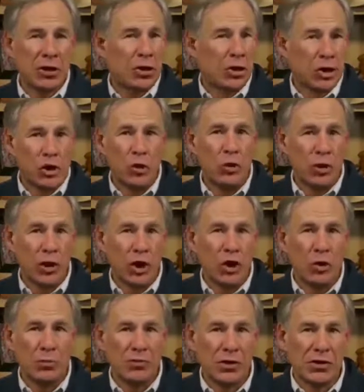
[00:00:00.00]
and cool our
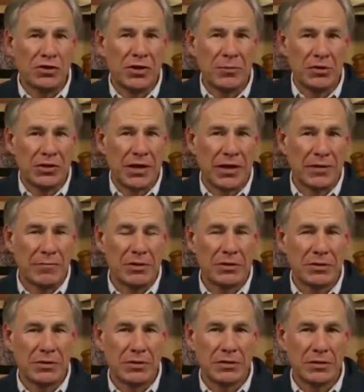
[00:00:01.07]
homes in the summertime.